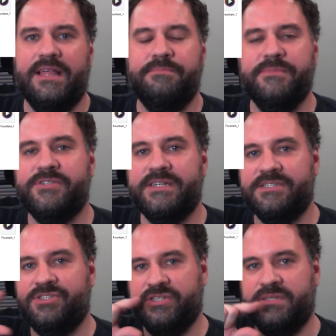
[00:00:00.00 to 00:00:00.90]
The music
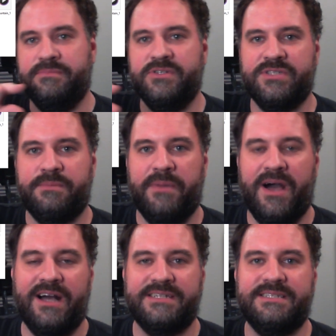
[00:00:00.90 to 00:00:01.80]
is just a music
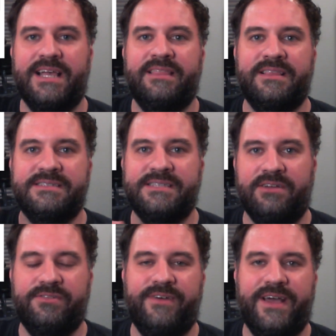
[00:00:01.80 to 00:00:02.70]
box, and the
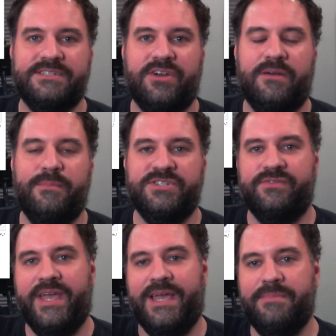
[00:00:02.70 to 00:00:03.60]
sound effects are a bunch
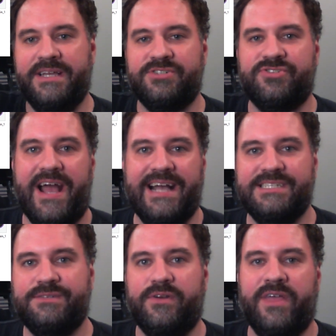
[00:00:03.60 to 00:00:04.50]
of ambient
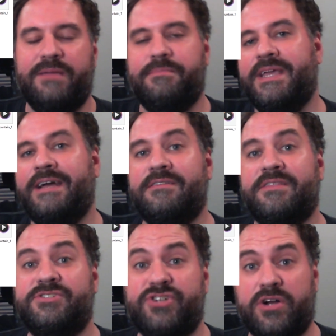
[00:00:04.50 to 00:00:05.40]
tracks for like being out
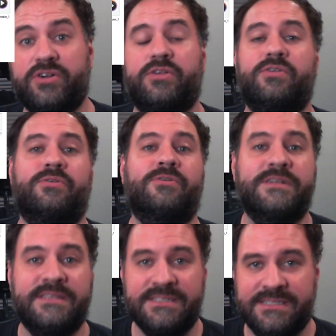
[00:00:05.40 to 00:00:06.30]
in the jungle or in the